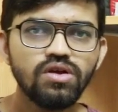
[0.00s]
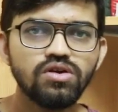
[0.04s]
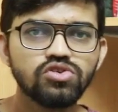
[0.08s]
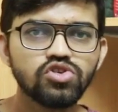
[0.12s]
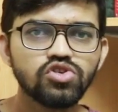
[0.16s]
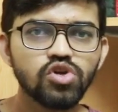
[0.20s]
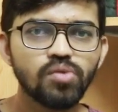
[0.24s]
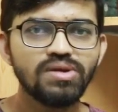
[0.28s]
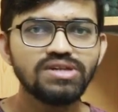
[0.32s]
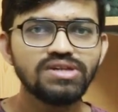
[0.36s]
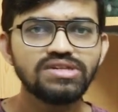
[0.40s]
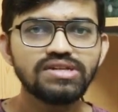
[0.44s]

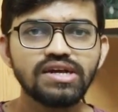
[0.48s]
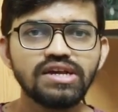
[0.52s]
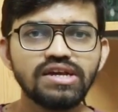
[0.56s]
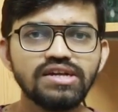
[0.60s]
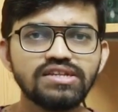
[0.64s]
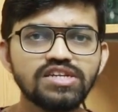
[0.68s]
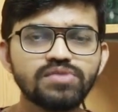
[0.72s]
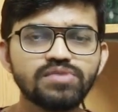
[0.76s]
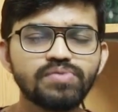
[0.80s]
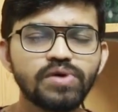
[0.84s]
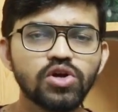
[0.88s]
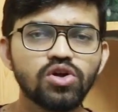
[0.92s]
So basically,
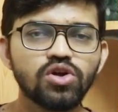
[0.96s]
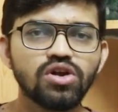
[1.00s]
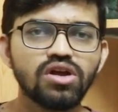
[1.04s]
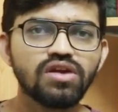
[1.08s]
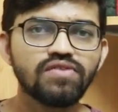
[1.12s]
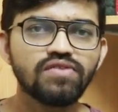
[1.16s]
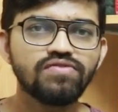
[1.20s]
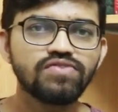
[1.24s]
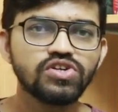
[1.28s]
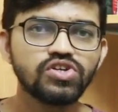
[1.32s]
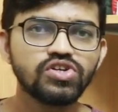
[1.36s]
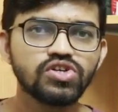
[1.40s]
this particular
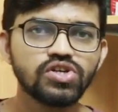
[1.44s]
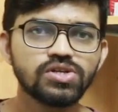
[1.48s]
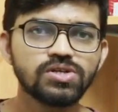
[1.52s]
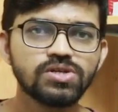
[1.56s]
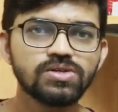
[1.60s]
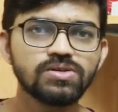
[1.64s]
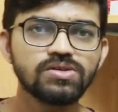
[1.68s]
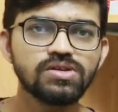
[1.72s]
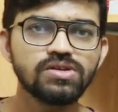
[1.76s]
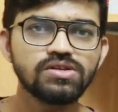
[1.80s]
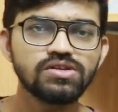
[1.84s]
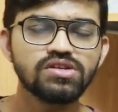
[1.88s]

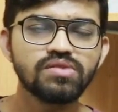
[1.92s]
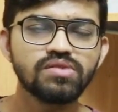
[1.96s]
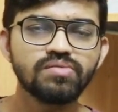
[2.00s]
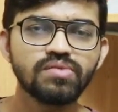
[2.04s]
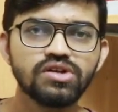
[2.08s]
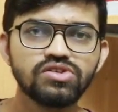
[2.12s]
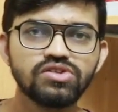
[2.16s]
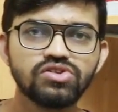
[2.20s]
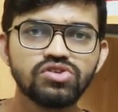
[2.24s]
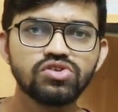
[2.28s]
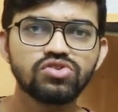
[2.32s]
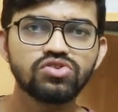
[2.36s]
refrigeration system
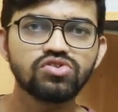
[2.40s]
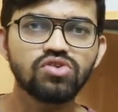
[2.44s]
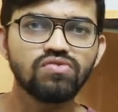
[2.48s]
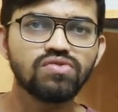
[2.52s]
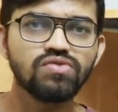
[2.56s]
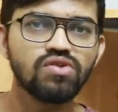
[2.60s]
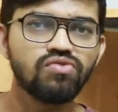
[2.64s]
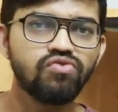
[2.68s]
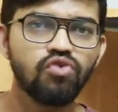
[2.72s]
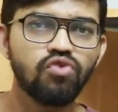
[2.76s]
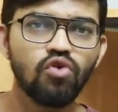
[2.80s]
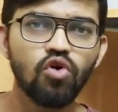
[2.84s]
consists
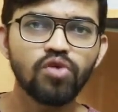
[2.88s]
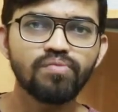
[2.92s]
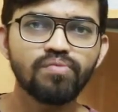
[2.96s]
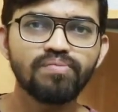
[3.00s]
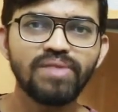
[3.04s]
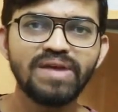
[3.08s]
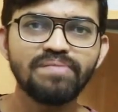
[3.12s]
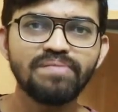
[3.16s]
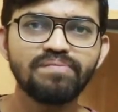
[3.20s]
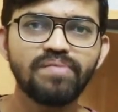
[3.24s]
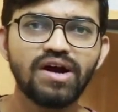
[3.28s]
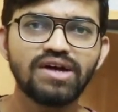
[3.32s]
of the four
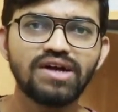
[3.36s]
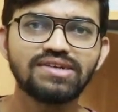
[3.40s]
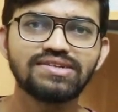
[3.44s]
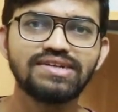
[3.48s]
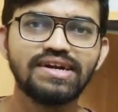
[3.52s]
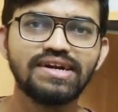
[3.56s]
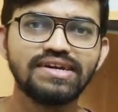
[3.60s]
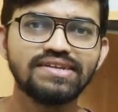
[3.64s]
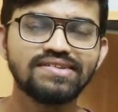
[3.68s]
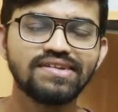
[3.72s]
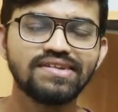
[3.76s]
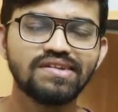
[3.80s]
main parts,
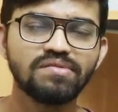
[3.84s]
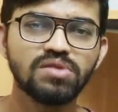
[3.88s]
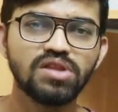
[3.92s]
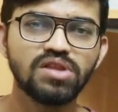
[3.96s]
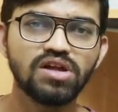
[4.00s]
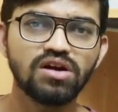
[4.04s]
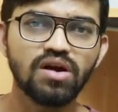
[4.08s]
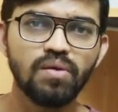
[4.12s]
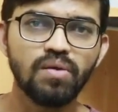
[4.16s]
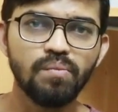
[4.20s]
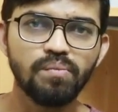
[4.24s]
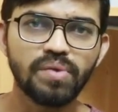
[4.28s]
that is
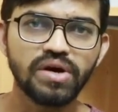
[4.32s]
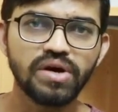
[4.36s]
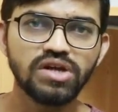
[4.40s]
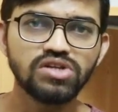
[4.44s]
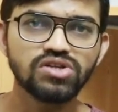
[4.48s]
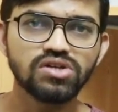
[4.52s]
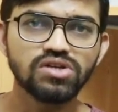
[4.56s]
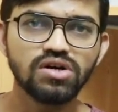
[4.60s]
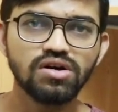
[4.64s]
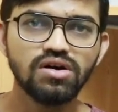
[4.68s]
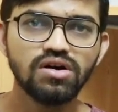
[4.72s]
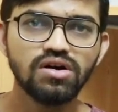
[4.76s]
the
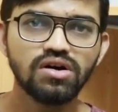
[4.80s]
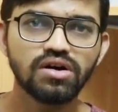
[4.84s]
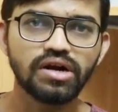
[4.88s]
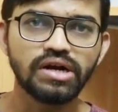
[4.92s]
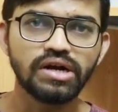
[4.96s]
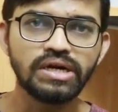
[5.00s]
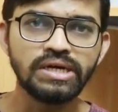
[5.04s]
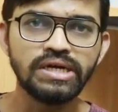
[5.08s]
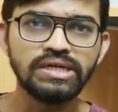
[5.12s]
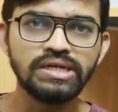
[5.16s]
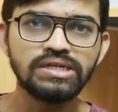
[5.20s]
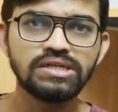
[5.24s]
compressor,
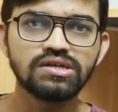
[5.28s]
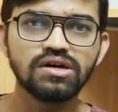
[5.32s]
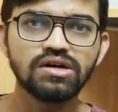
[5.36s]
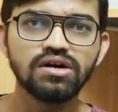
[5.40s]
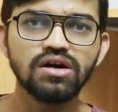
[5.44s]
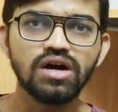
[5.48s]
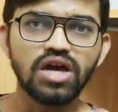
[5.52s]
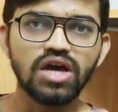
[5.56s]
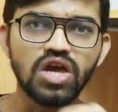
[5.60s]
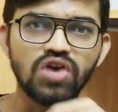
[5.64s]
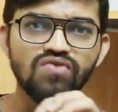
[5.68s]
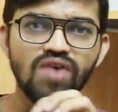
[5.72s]

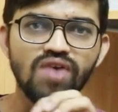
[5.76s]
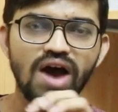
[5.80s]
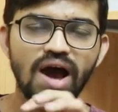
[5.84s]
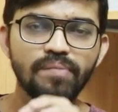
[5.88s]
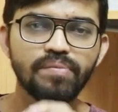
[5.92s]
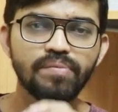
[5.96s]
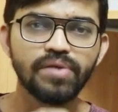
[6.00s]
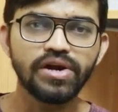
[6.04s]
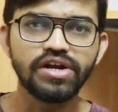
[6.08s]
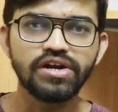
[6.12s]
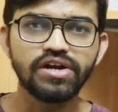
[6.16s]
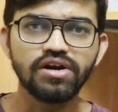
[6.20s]
condenser,
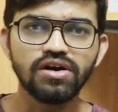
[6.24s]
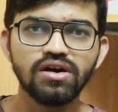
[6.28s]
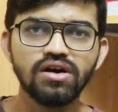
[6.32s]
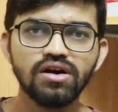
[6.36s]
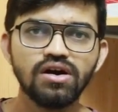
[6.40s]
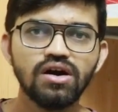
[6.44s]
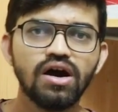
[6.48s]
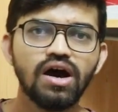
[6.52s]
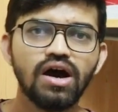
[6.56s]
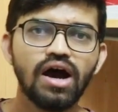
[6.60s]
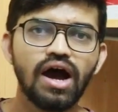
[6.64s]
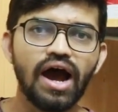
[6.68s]
evaporator,
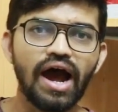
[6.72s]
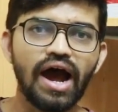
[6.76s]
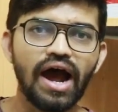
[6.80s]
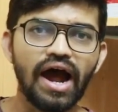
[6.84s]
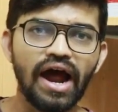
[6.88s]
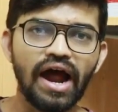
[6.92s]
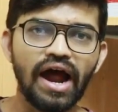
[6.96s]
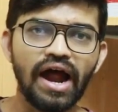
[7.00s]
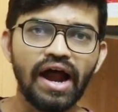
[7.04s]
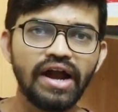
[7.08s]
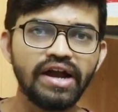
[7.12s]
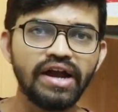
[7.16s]

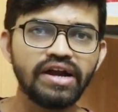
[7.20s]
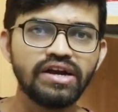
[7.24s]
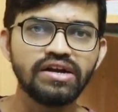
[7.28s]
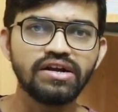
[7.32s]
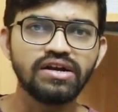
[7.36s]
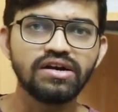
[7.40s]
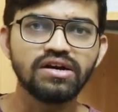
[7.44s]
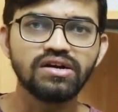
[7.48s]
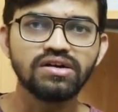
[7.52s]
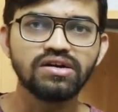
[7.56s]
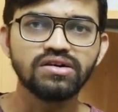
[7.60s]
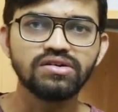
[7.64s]

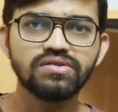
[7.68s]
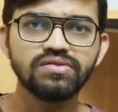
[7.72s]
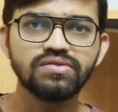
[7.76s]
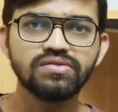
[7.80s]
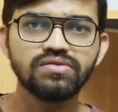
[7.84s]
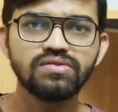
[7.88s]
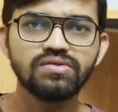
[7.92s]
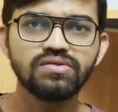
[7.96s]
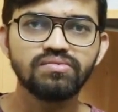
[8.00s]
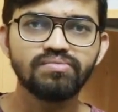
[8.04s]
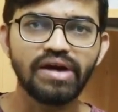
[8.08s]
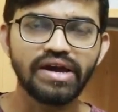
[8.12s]
and
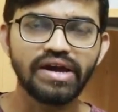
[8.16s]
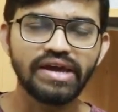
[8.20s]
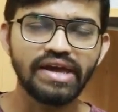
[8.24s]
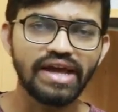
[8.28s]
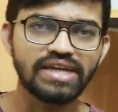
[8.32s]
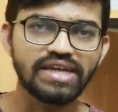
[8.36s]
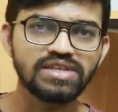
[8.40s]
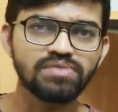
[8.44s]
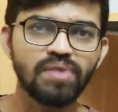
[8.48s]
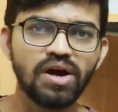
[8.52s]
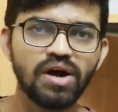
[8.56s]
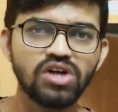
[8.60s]
my
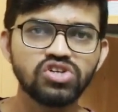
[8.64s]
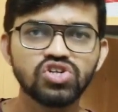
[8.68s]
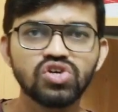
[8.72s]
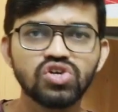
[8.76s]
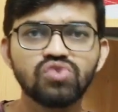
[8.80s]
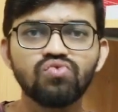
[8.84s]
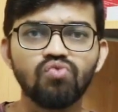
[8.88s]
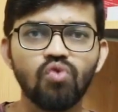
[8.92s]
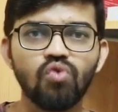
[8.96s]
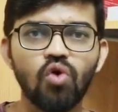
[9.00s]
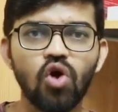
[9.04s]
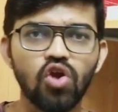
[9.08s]

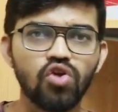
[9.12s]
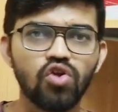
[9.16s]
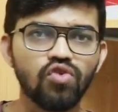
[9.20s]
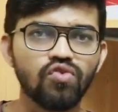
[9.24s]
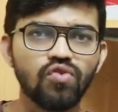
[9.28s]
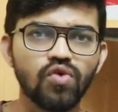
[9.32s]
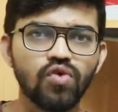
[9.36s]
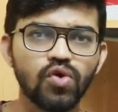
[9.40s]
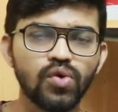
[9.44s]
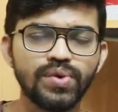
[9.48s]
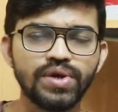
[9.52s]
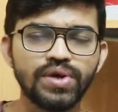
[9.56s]
expansion valve
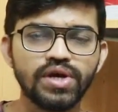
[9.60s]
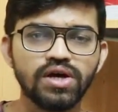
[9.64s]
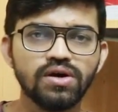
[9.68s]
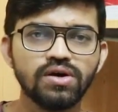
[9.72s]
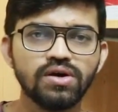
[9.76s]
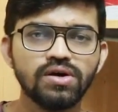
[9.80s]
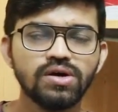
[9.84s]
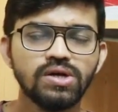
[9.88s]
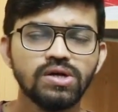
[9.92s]
over here.